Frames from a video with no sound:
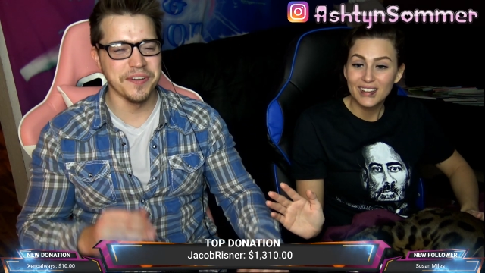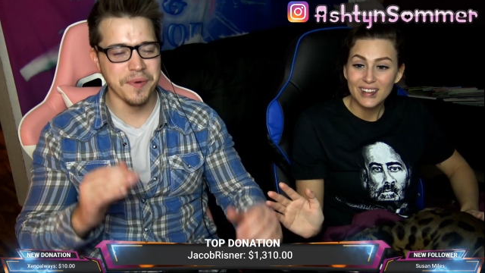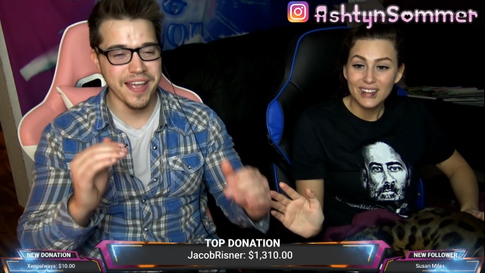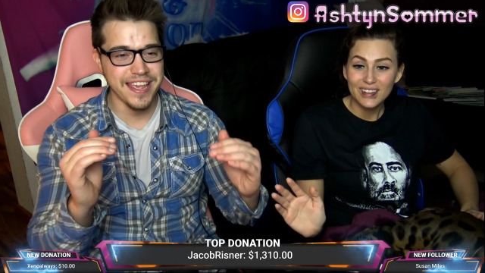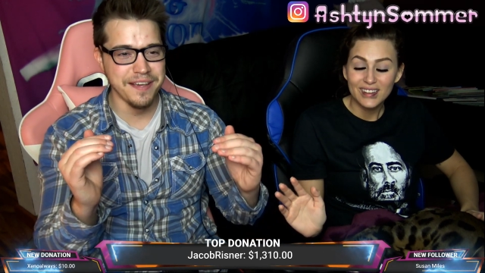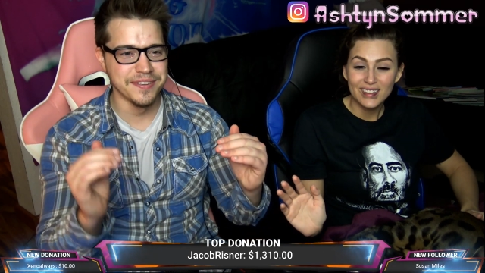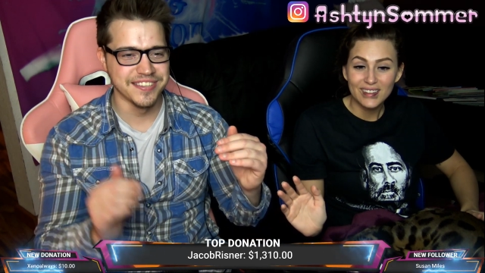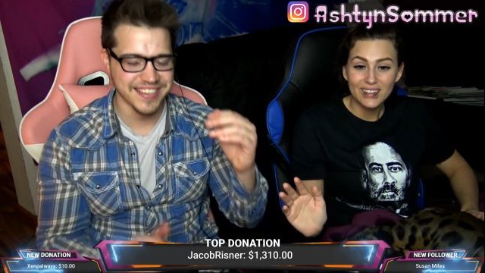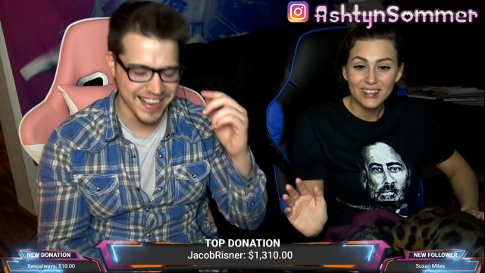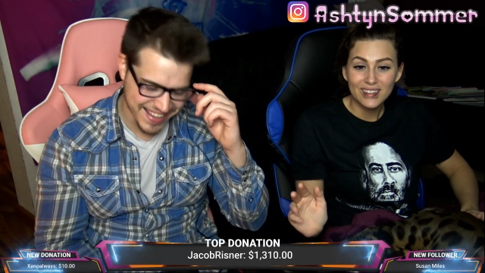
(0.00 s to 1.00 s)
Speaker 1: way he was
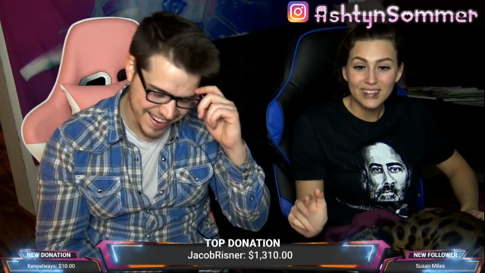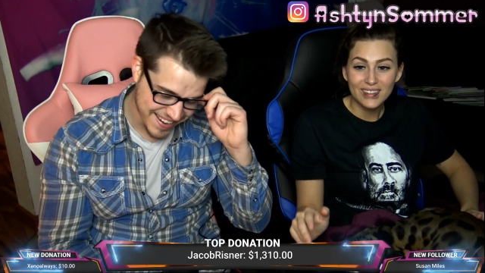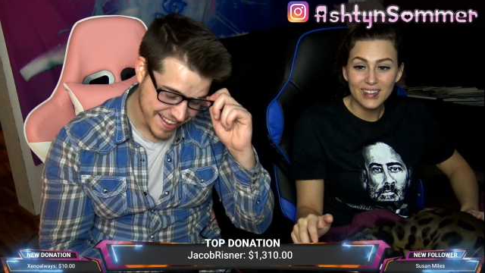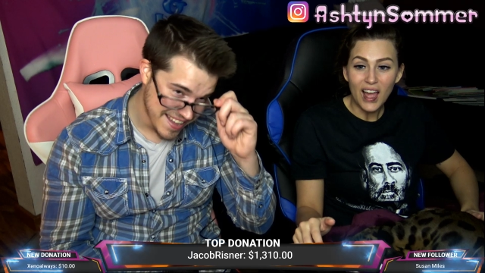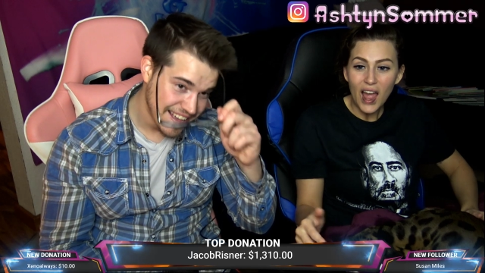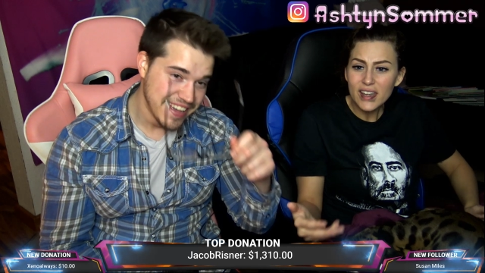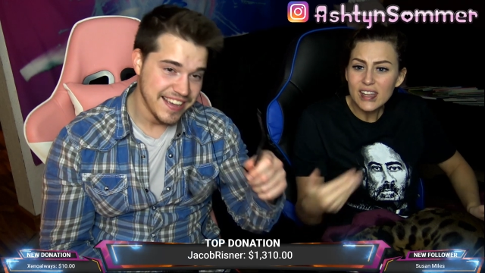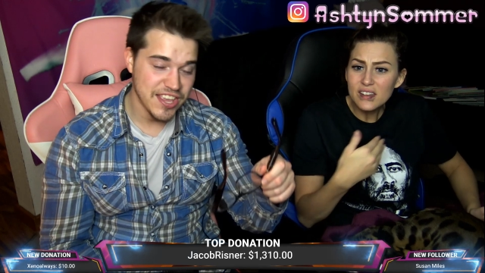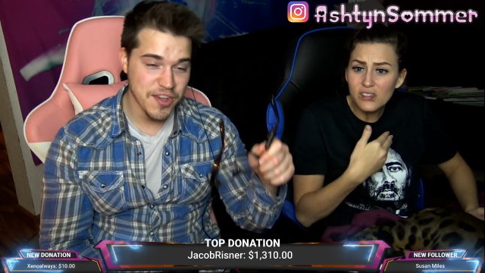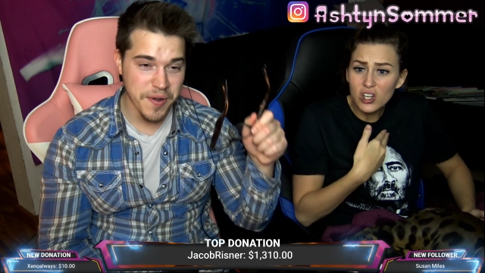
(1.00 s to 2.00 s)
sitting, I
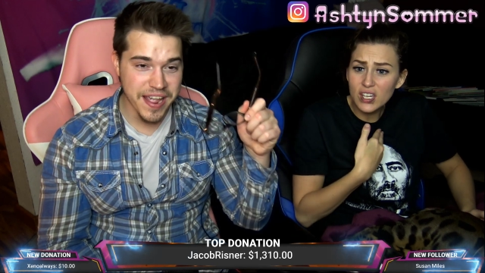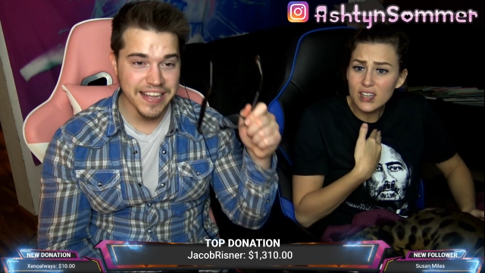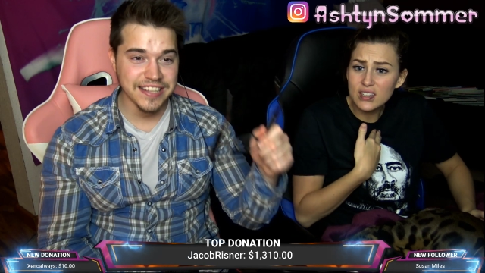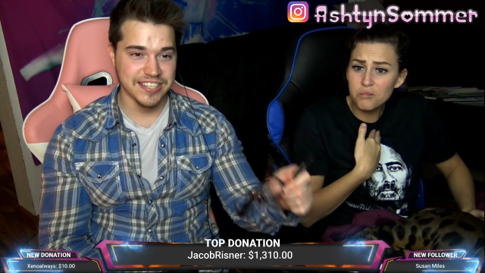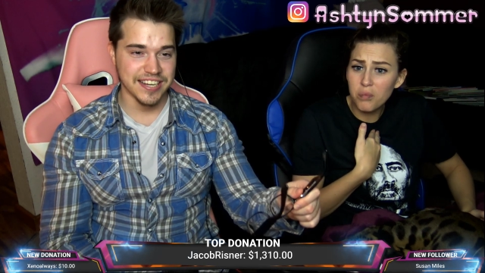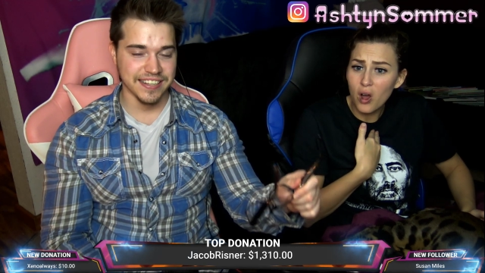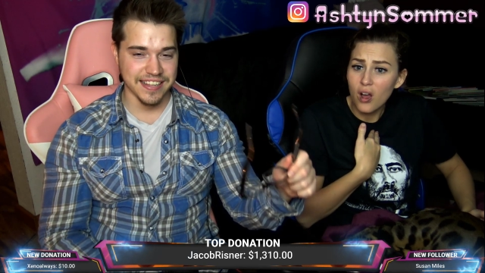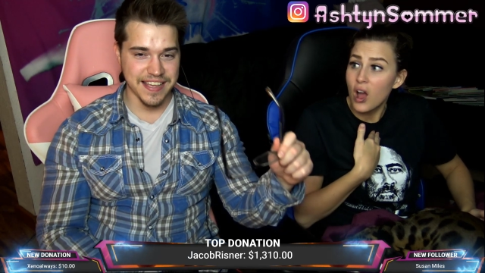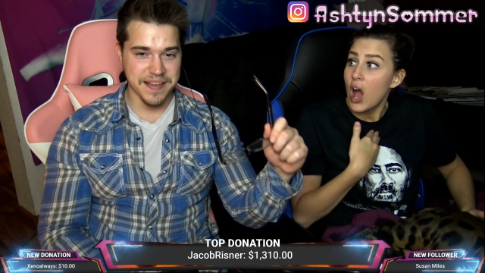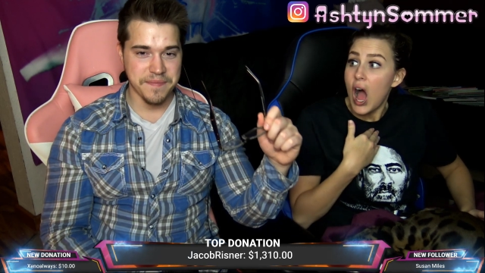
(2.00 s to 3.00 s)
didn't. You
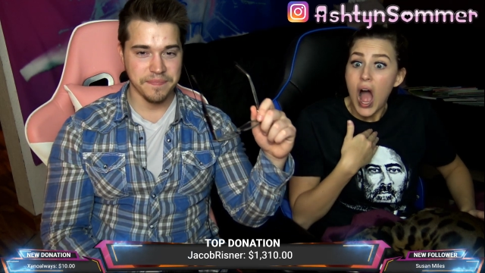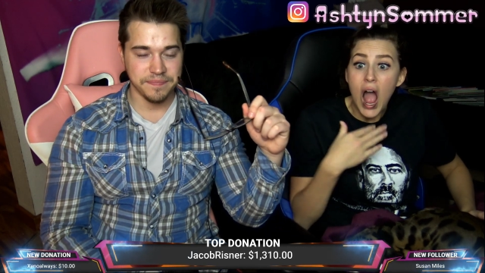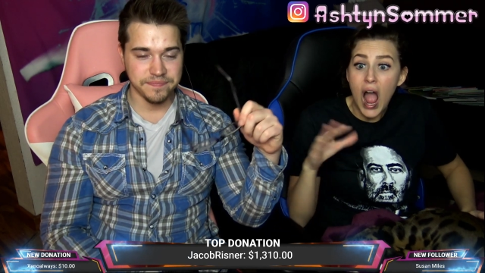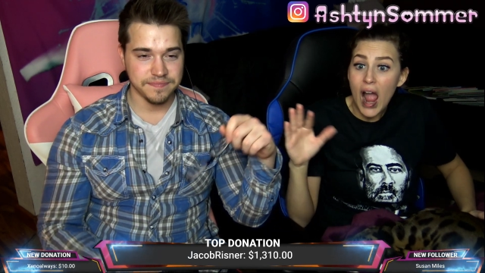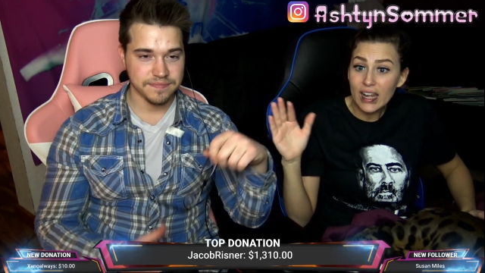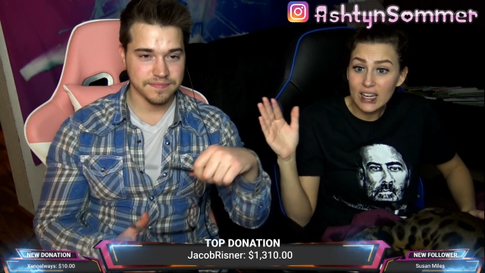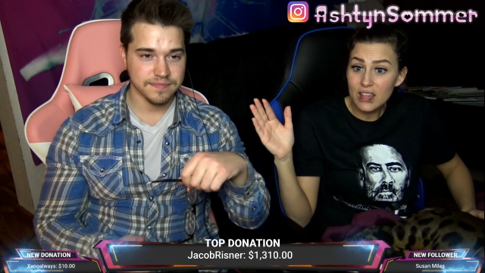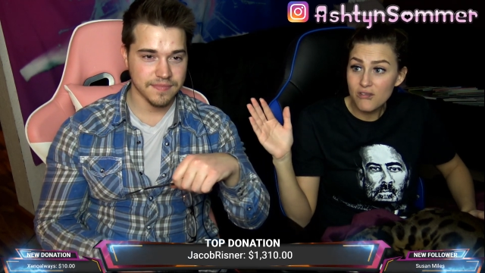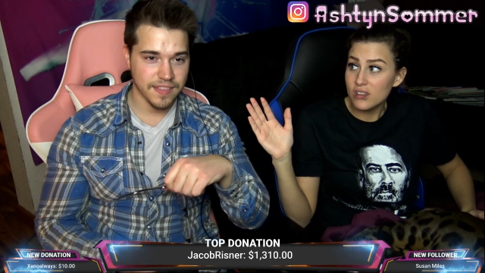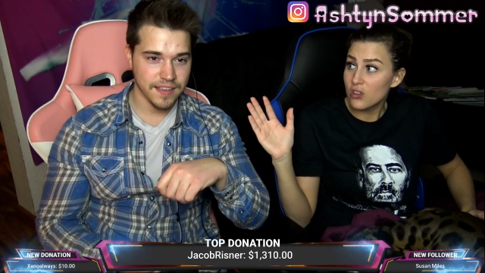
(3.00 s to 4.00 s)
instantly.
Speaker 2: I didn't
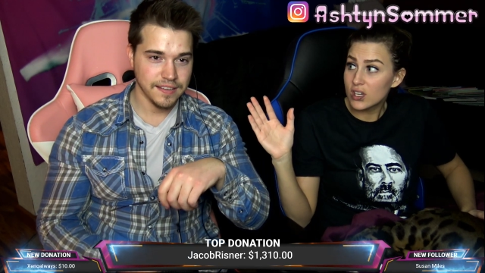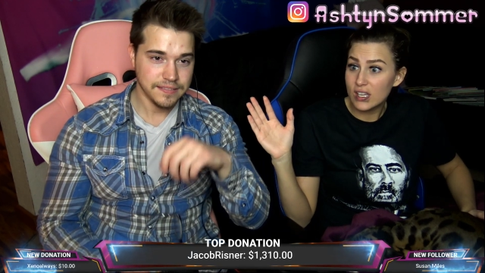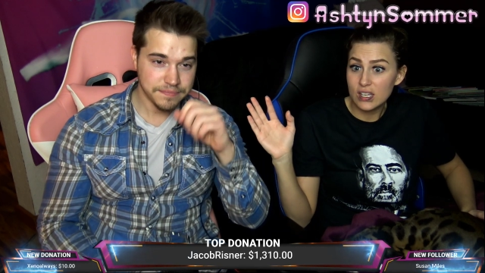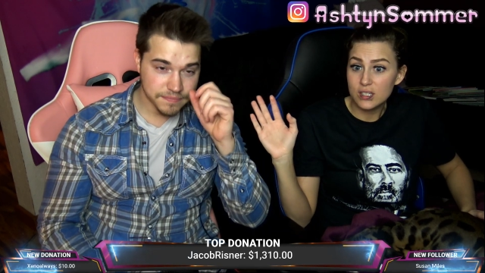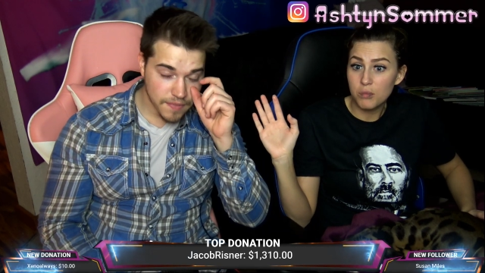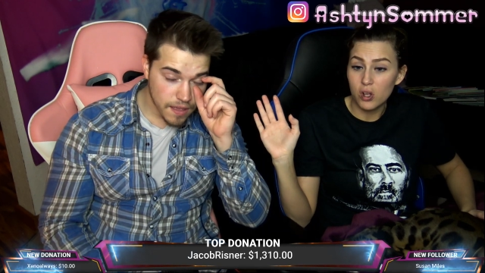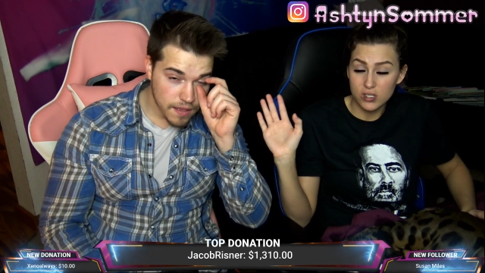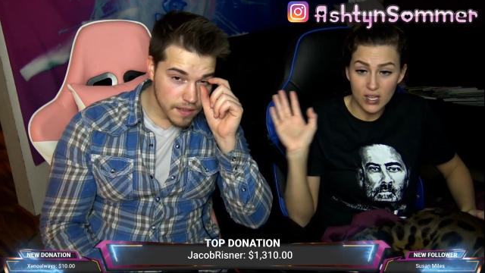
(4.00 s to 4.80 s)
even look at his balls. Like